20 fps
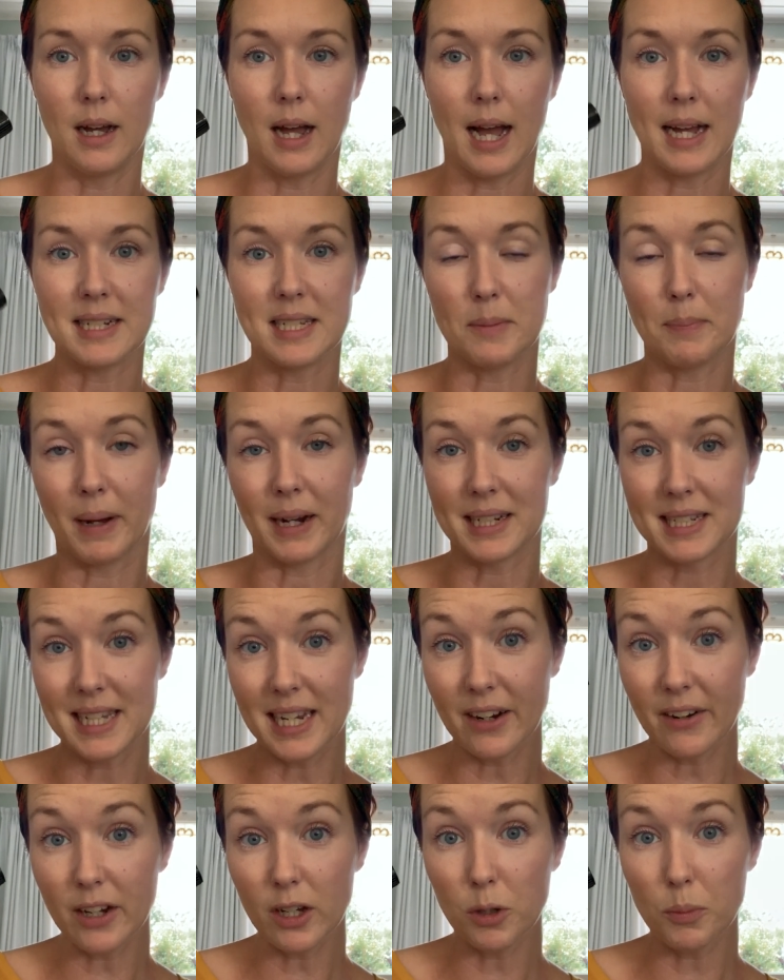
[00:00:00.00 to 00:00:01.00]

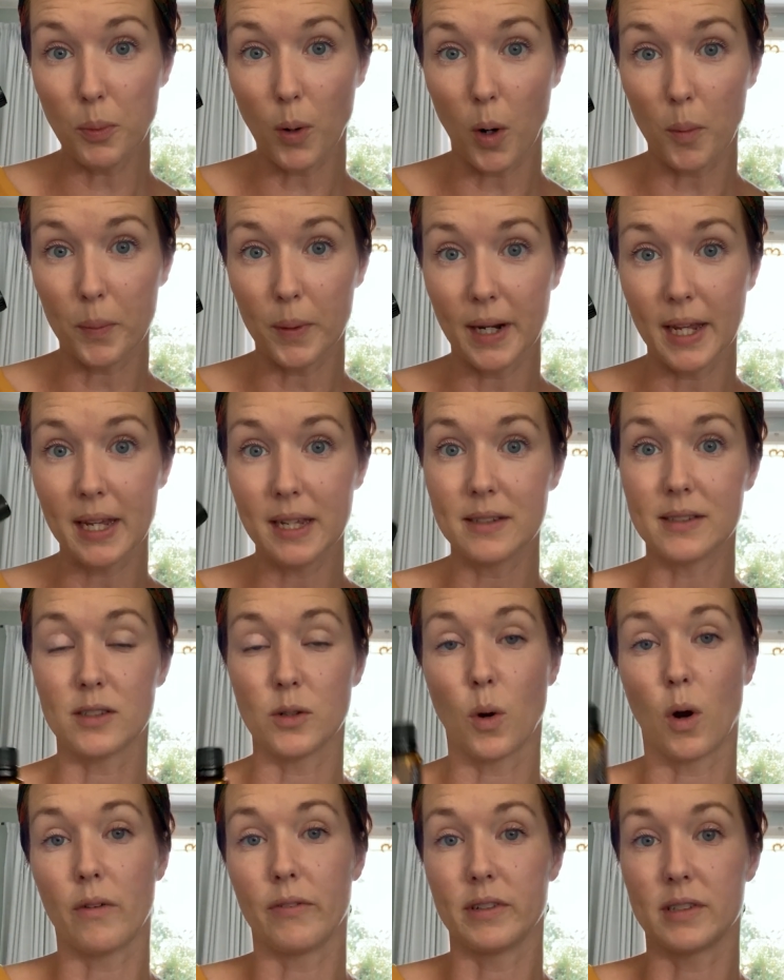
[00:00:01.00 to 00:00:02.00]
antibacterial properties,
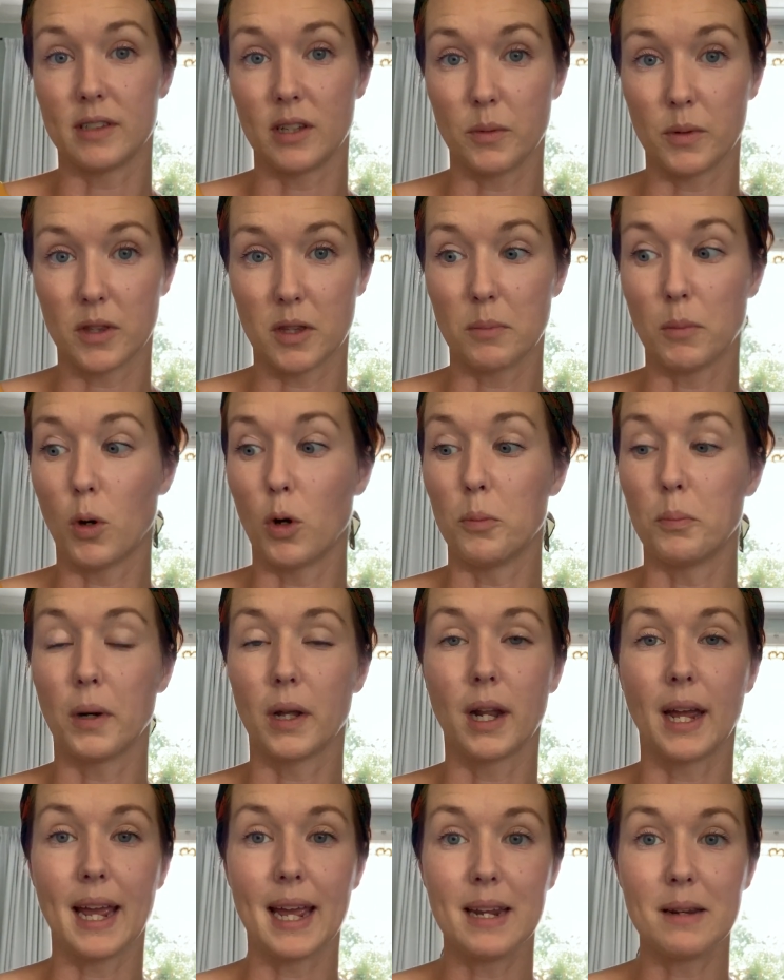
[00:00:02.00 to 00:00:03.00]
so obviously with the mold,
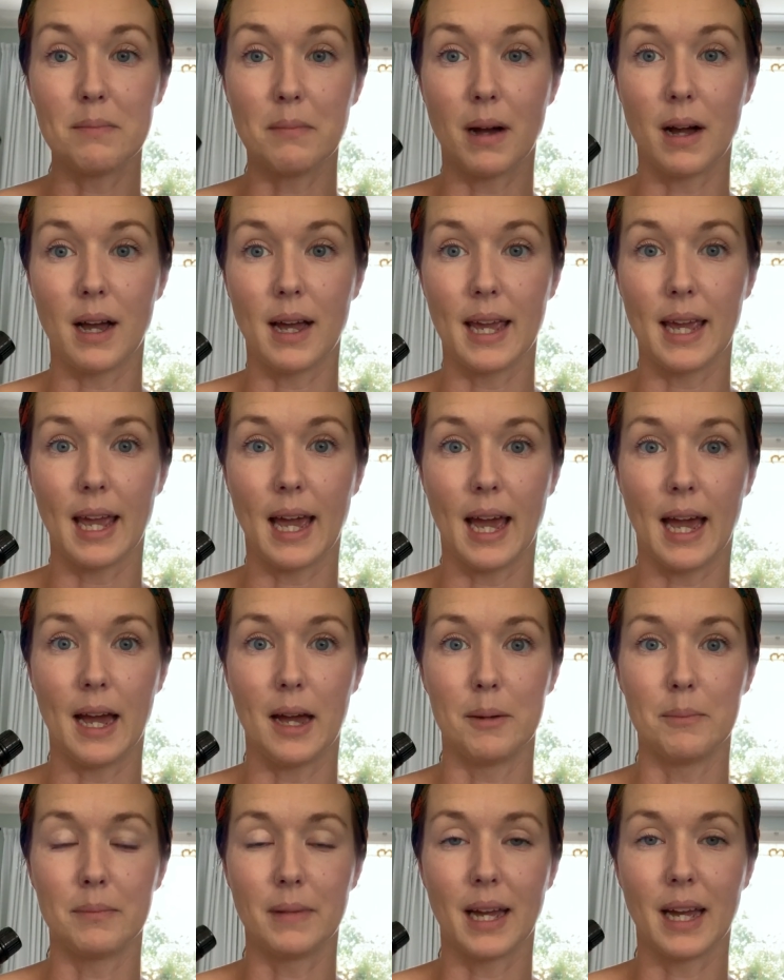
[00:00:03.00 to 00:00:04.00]
but in my
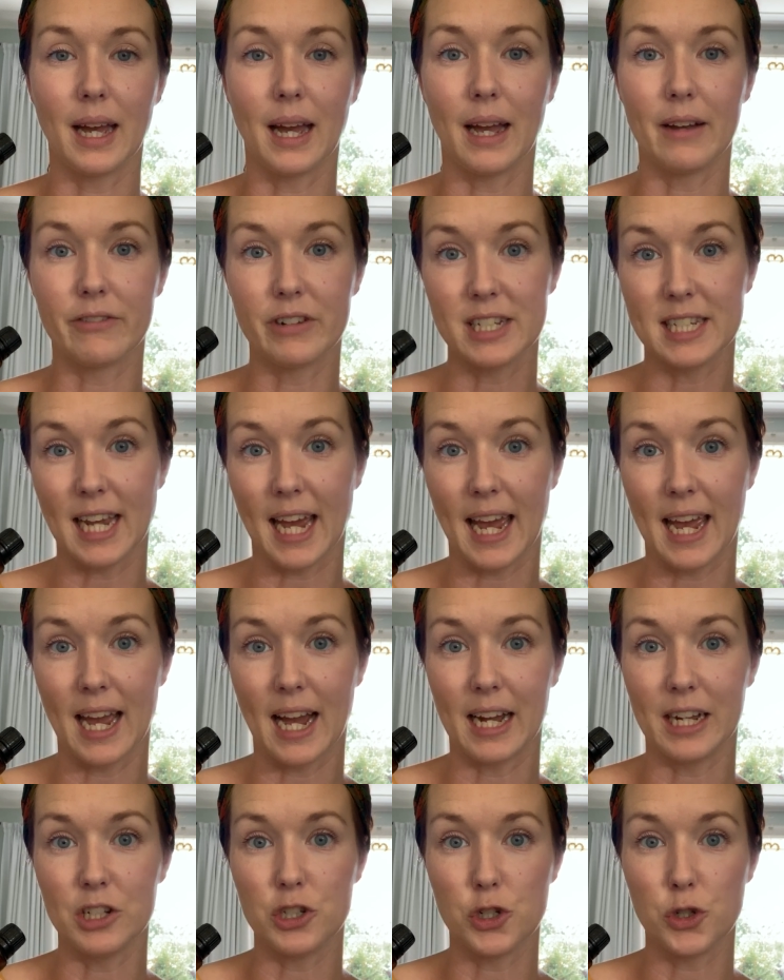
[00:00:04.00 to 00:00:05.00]
every day
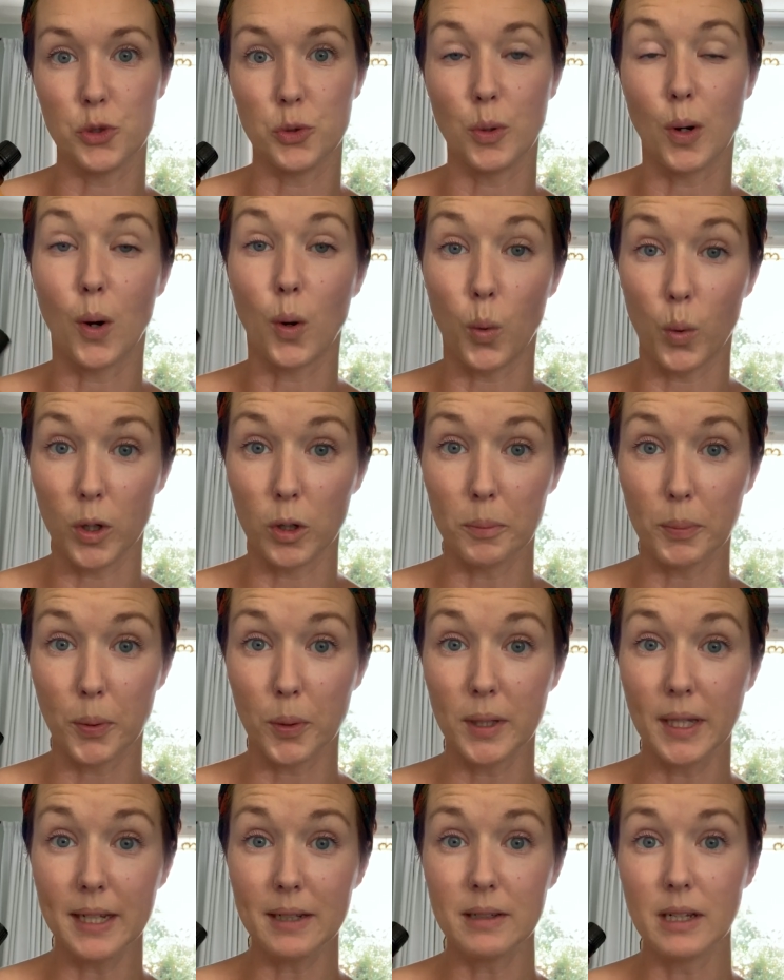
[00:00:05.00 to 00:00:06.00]
I do oil
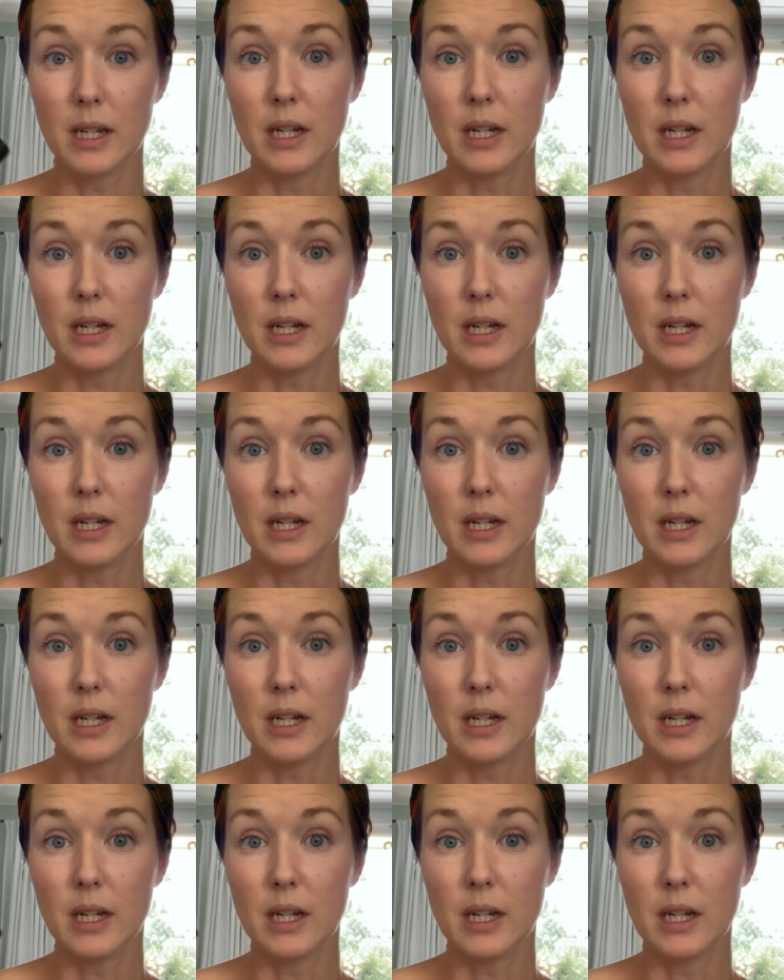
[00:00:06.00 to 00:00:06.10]
pulling.